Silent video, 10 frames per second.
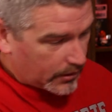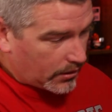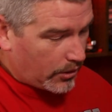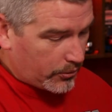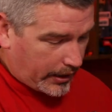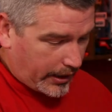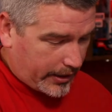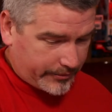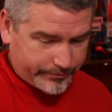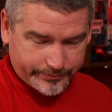
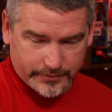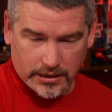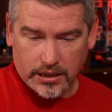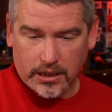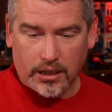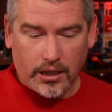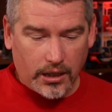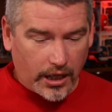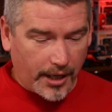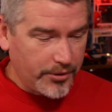okay,
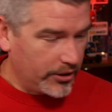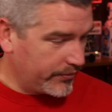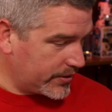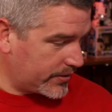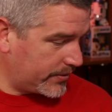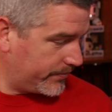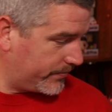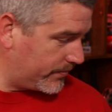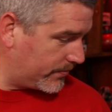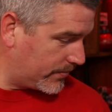I'm nervous
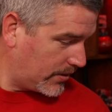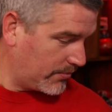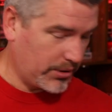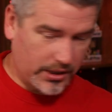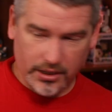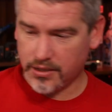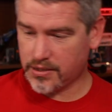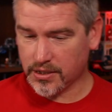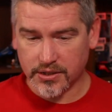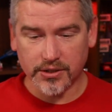because
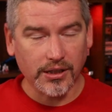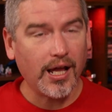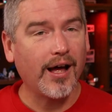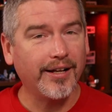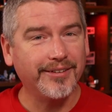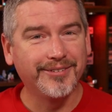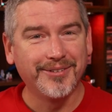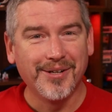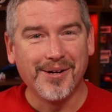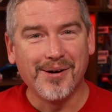this is a lot,
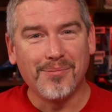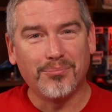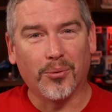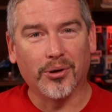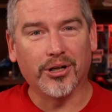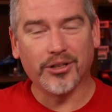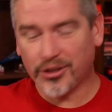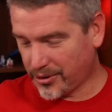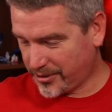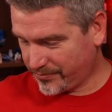but we're gonna
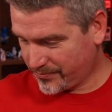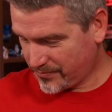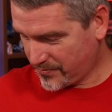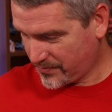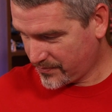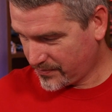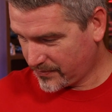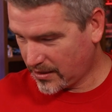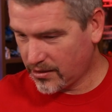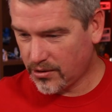do it.
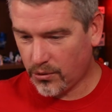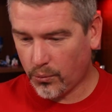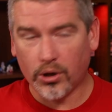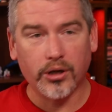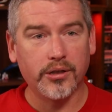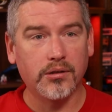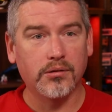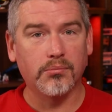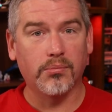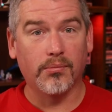
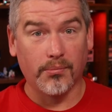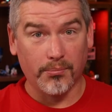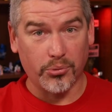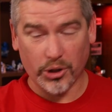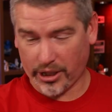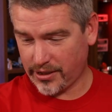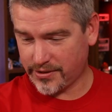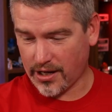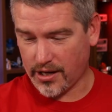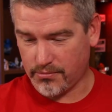One brick at a
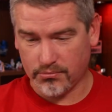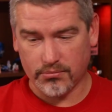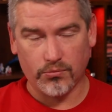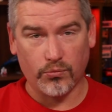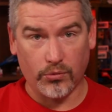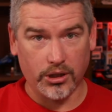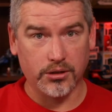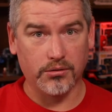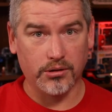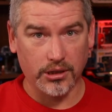time.
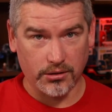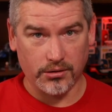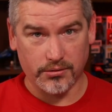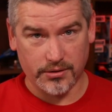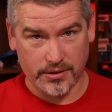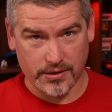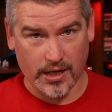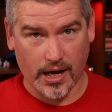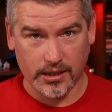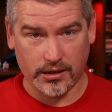One little
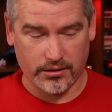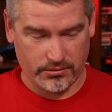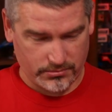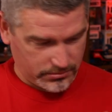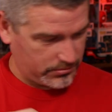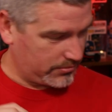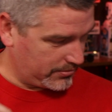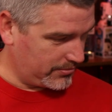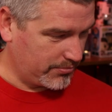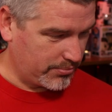tiny
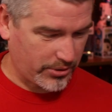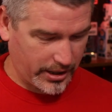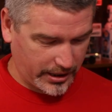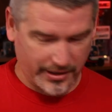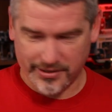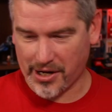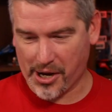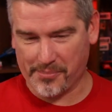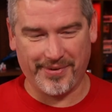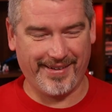brick at a time.